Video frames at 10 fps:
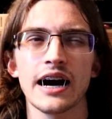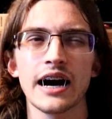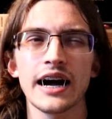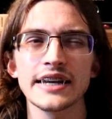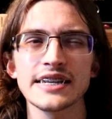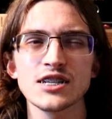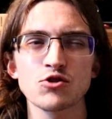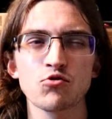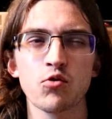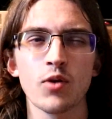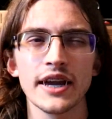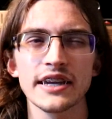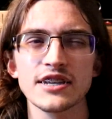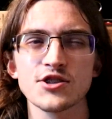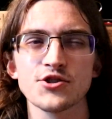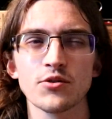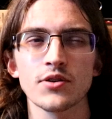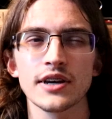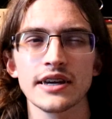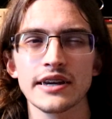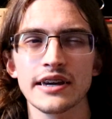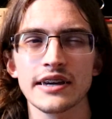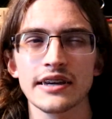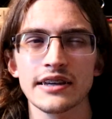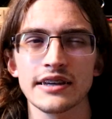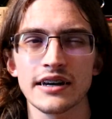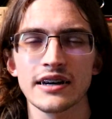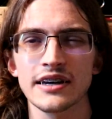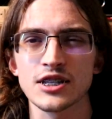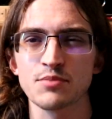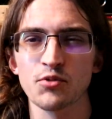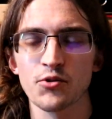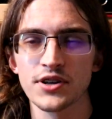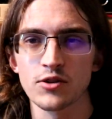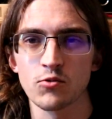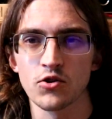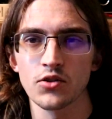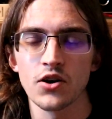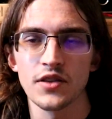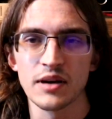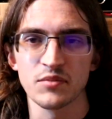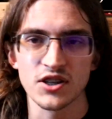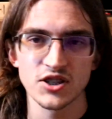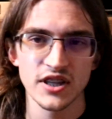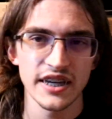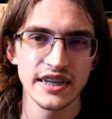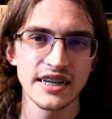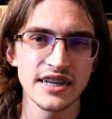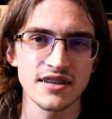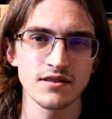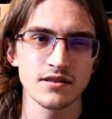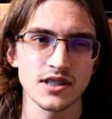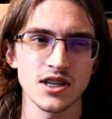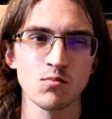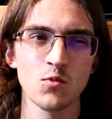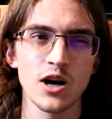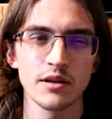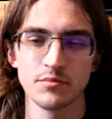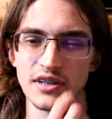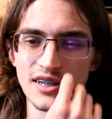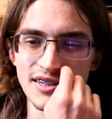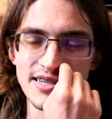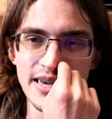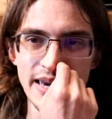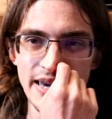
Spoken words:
I didn't quite enjoy exploring the world all that much. Like, I did it somewhat because,